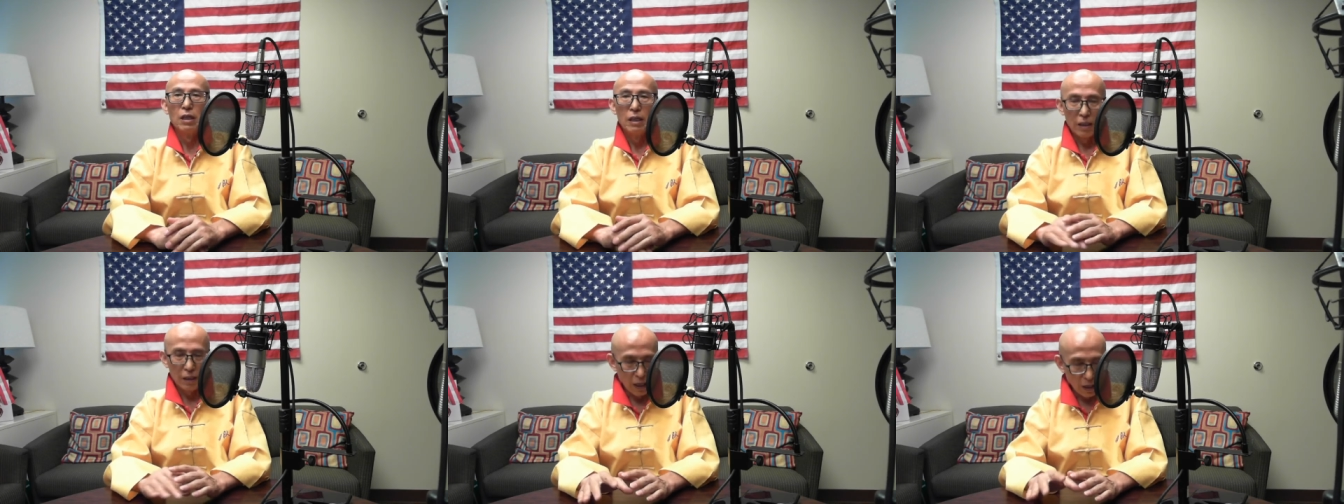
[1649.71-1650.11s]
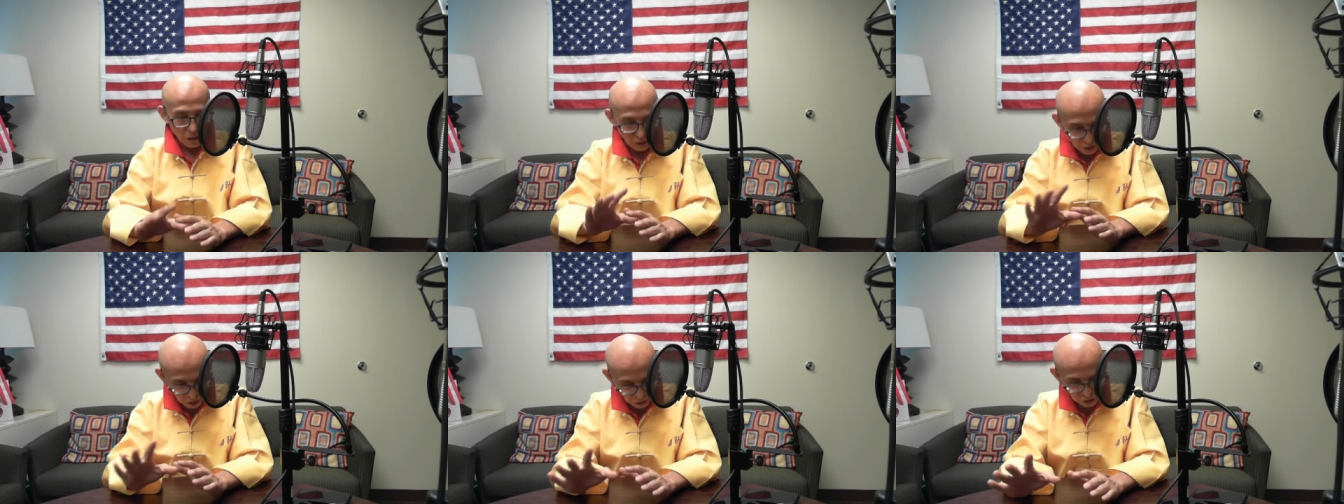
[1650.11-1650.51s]
And I
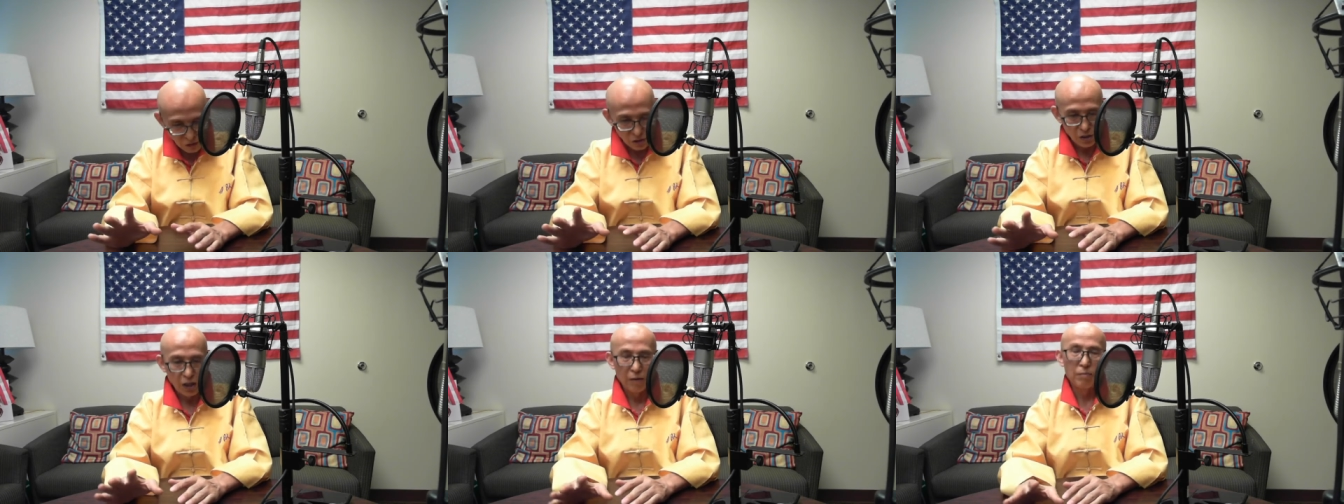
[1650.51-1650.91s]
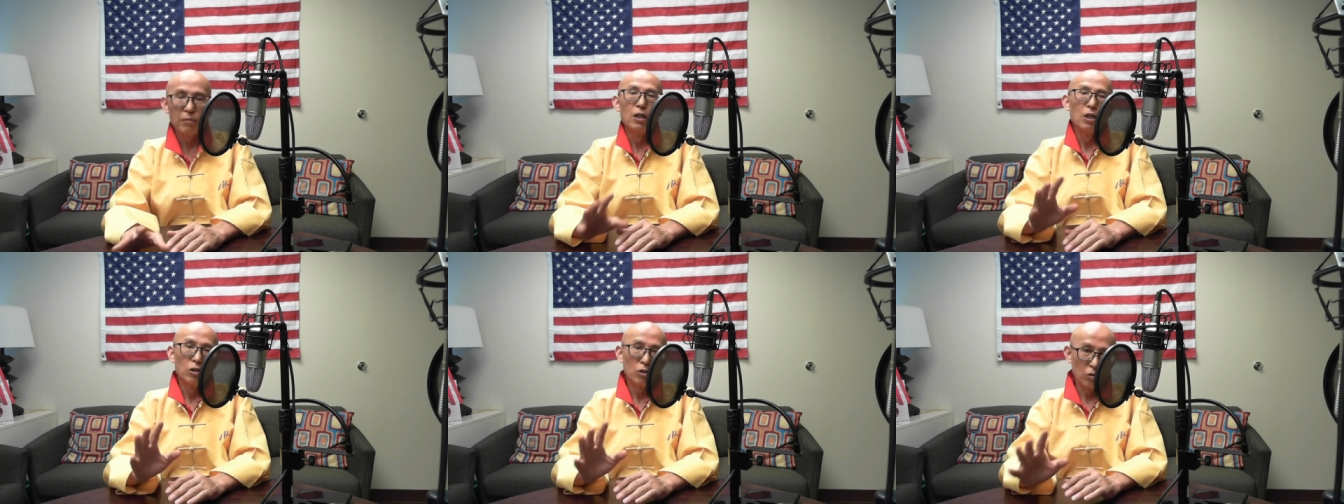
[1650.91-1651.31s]
encouraged him
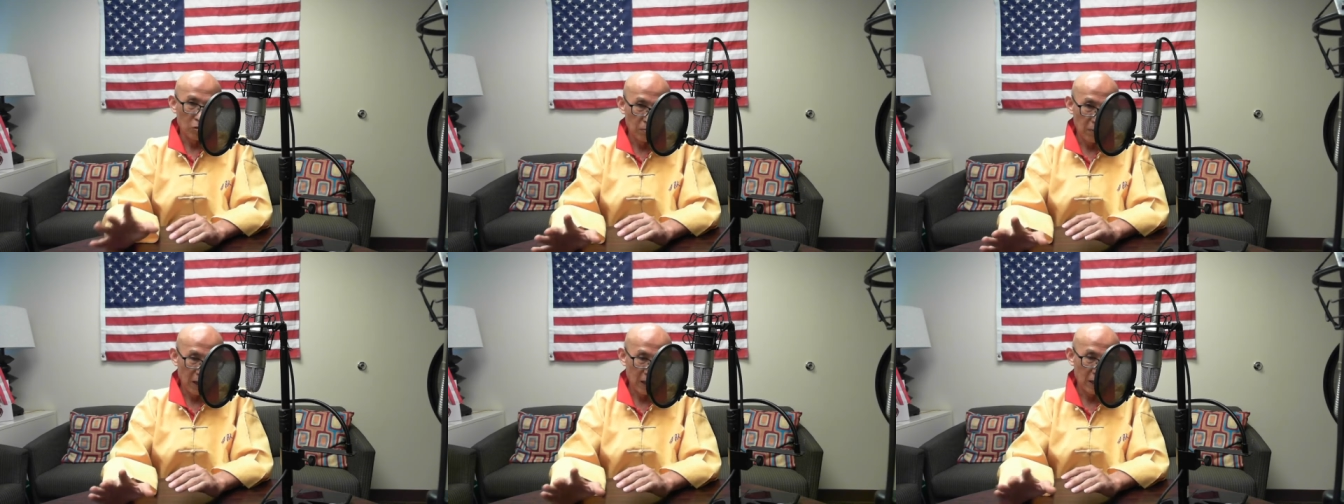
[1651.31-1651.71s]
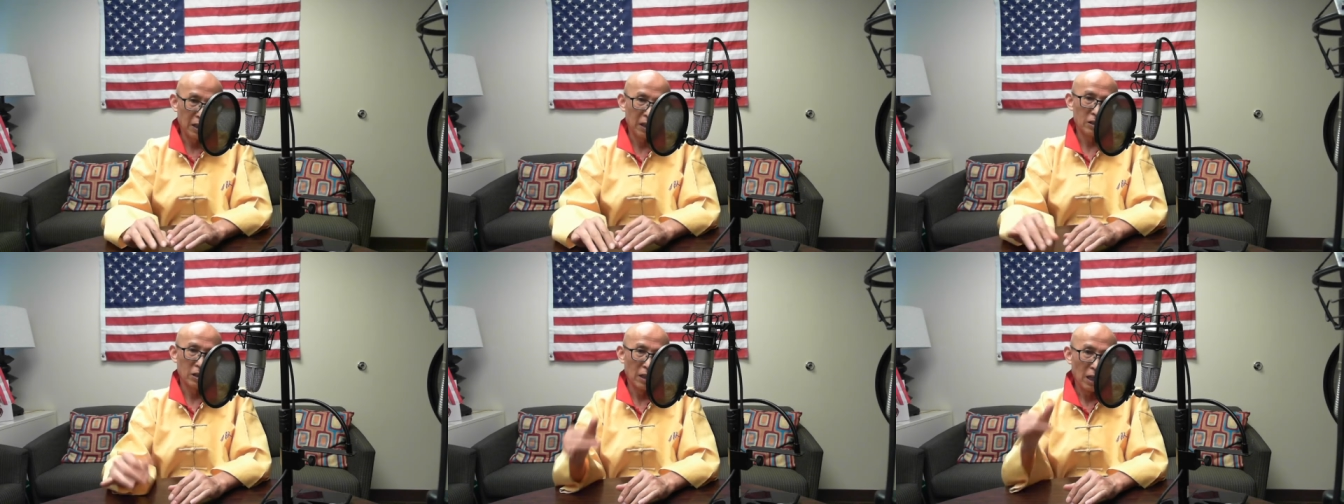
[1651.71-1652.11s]
to do
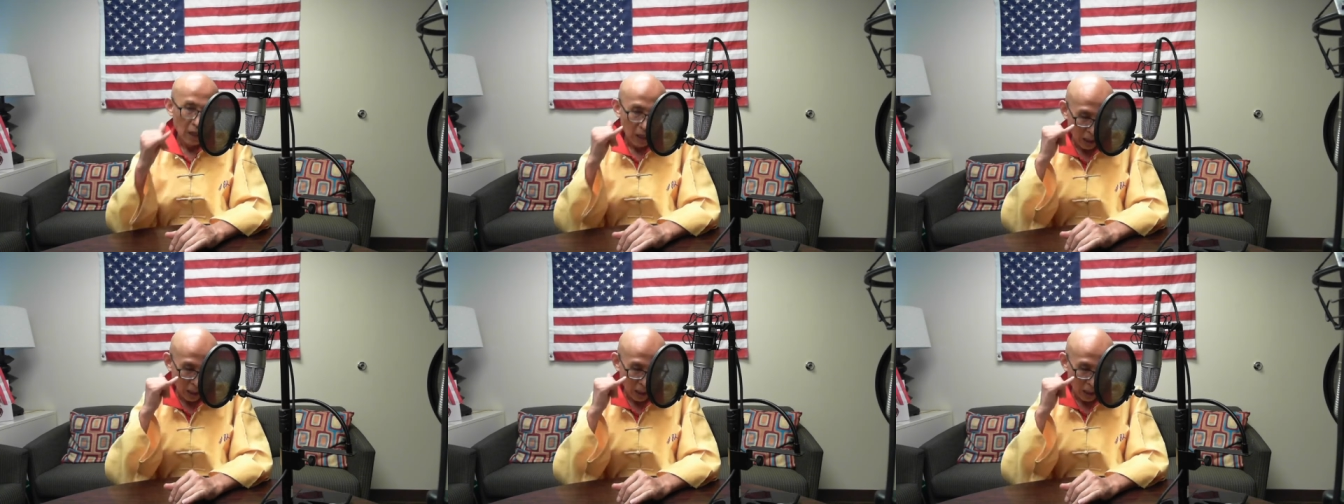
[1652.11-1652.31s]
meditation.